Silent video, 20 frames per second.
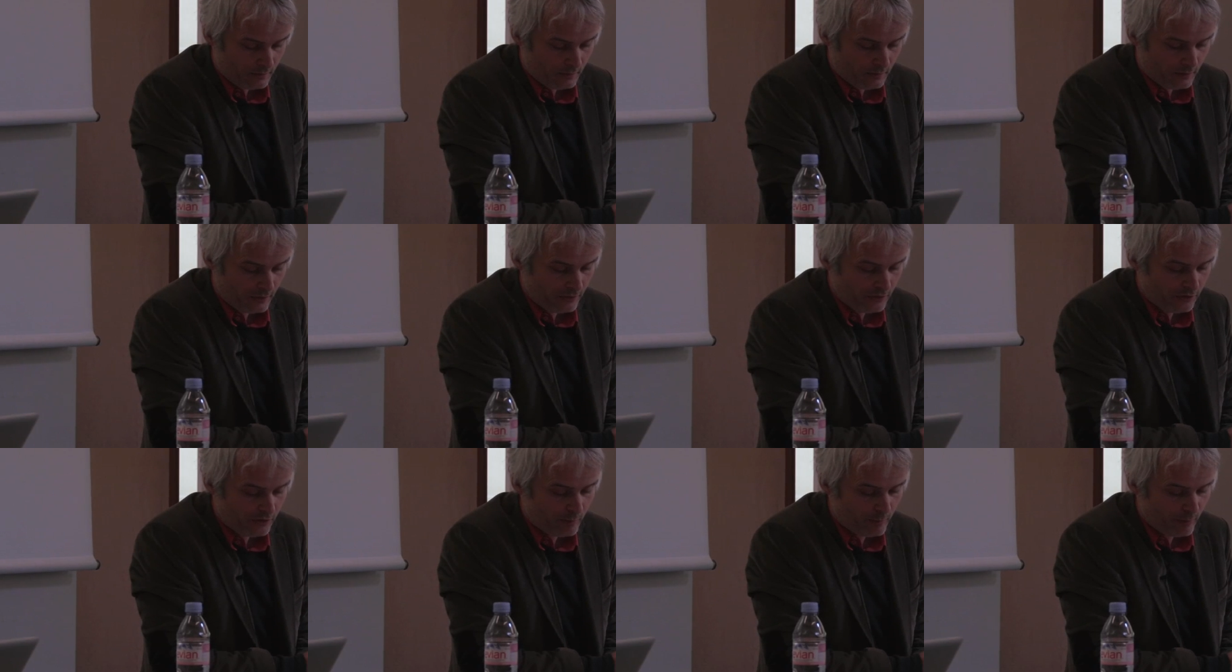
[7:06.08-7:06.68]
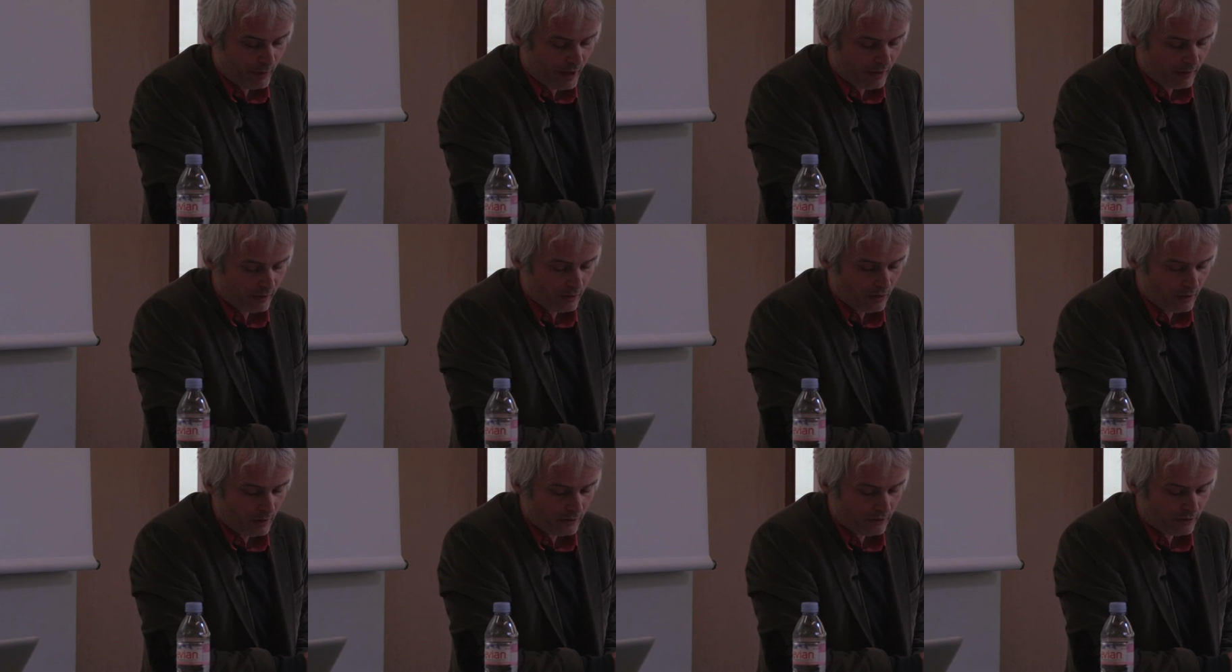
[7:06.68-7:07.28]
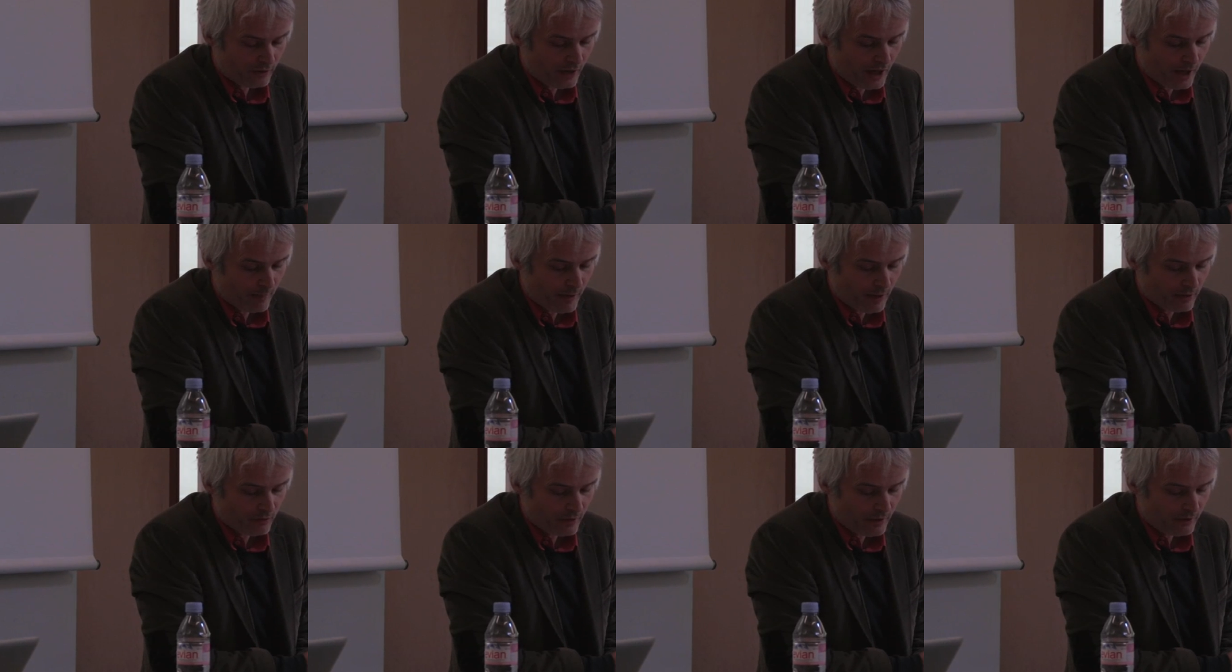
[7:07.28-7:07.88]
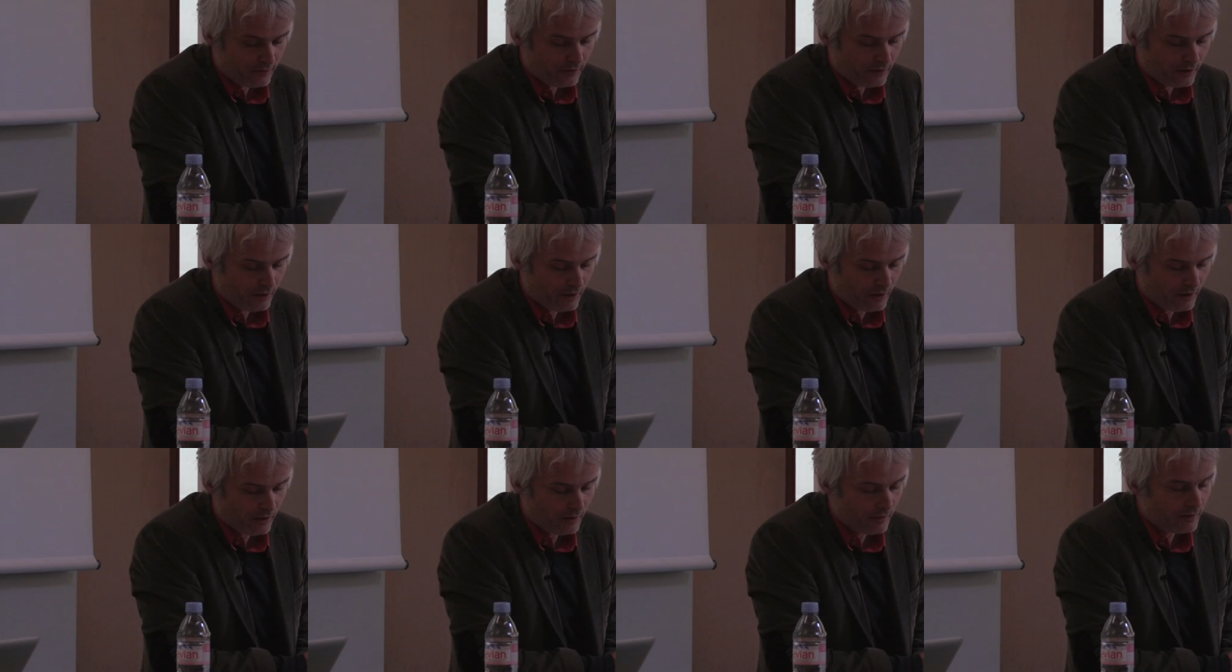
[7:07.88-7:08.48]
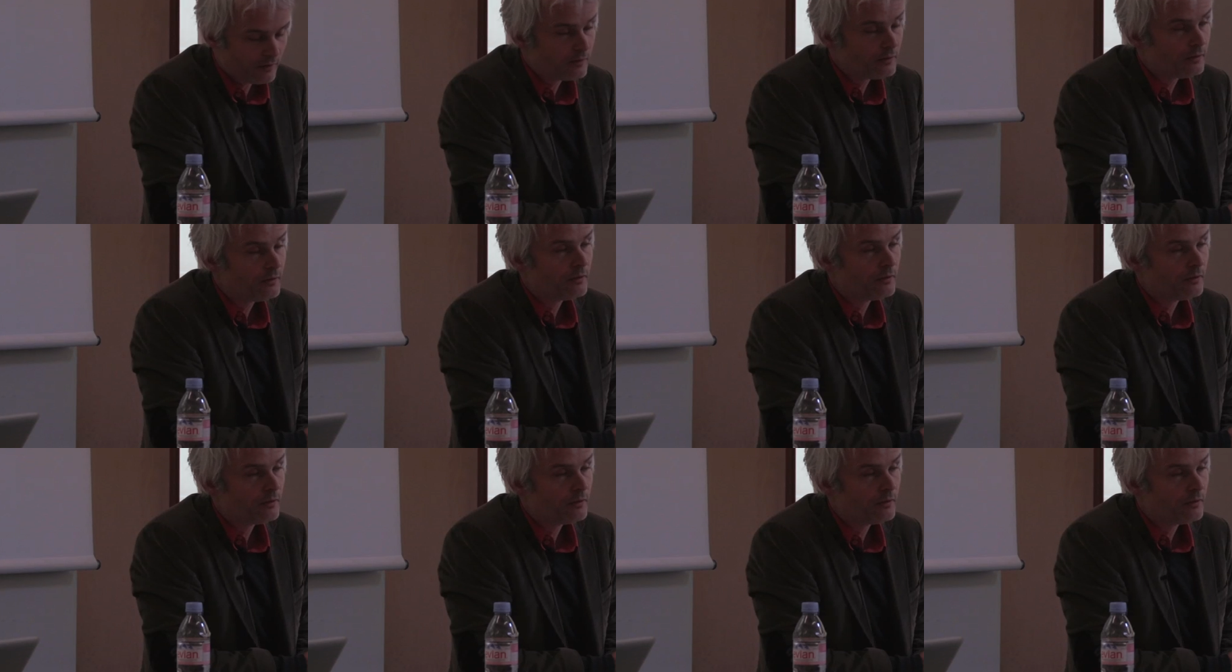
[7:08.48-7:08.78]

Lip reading: This is the paradox that I'm addressing here,